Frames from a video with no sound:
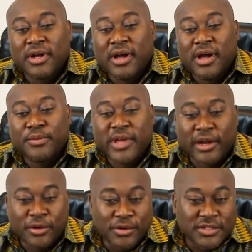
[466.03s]
uh,
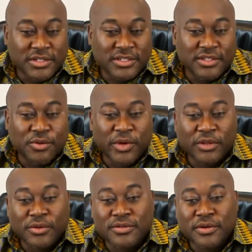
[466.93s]
diagnosis, new
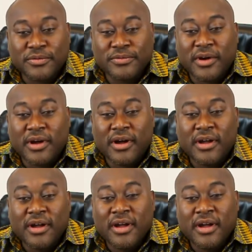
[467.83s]
methods of uh,